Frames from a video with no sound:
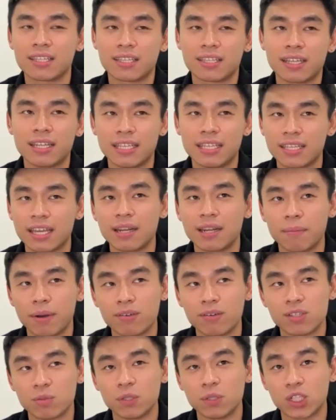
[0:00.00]
insane
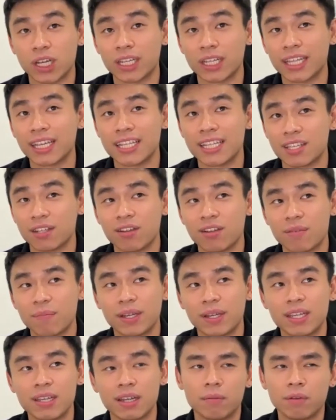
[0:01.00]
amounts, which I think it's a lot of
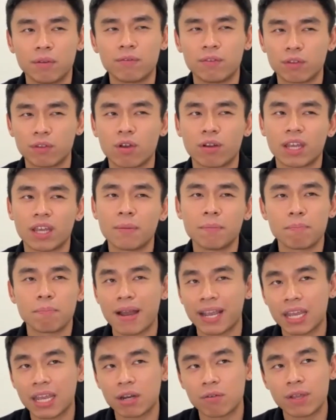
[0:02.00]
money. If you're talking
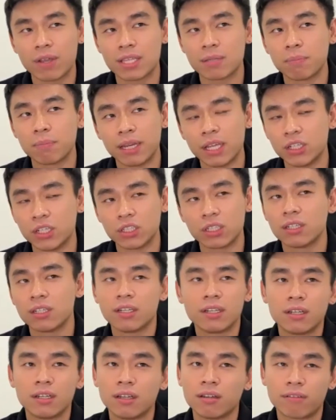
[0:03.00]
market rates, Malaysia,
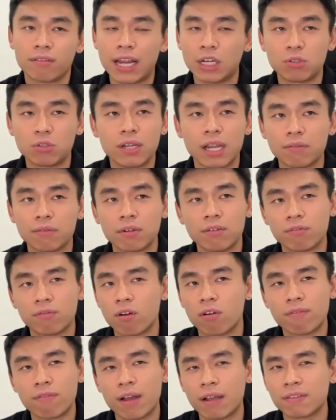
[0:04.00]
entry level
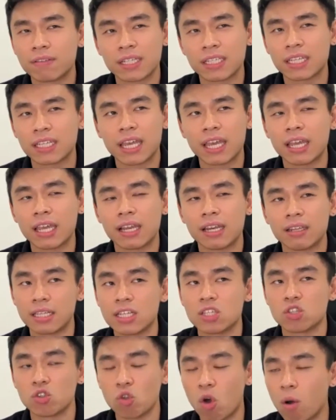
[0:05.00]
4, 5, 6K
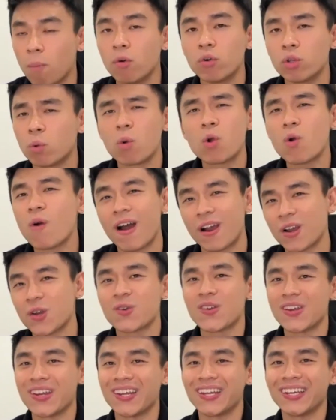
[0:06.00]
is normal. You won't go
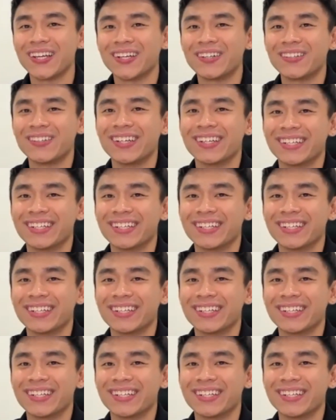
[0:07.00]
hungry, right?